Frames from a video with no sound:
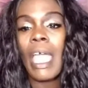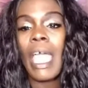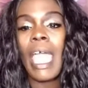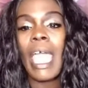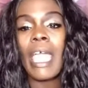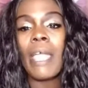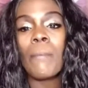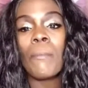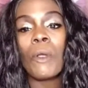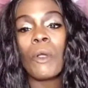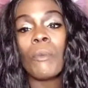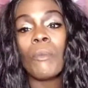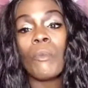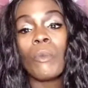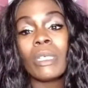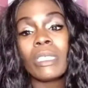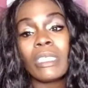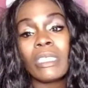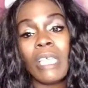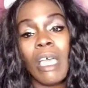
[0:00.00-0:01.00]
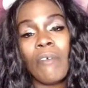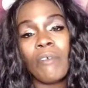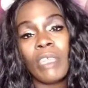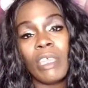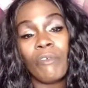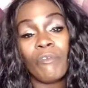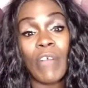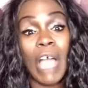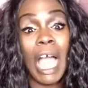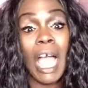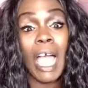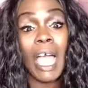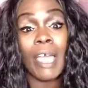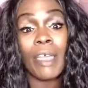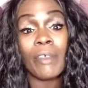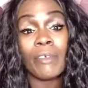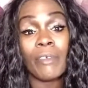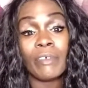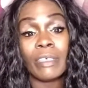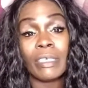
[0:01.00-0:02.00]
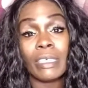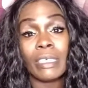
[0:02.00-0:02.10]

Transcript: Abram was 75